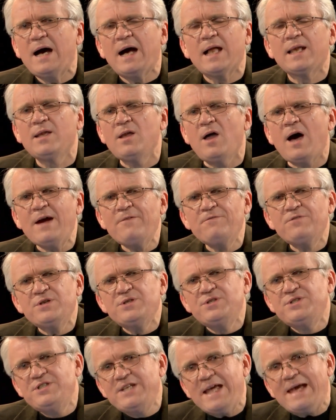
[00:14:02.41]
a life
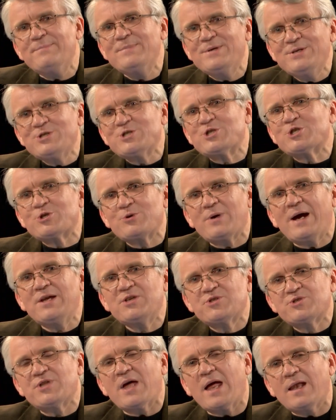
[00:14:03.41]
that
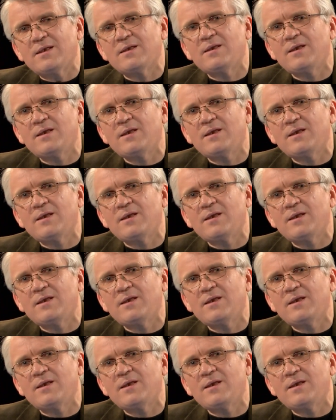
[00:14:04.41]
demonstrates that